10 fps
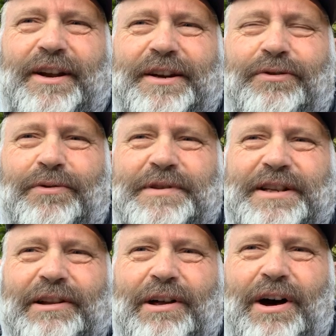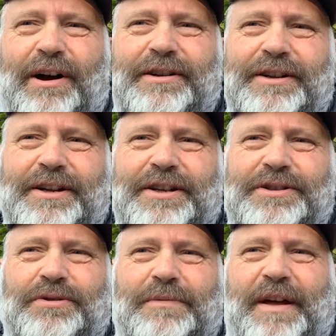of cruising along,
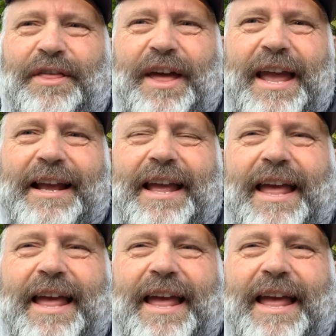doing my thing,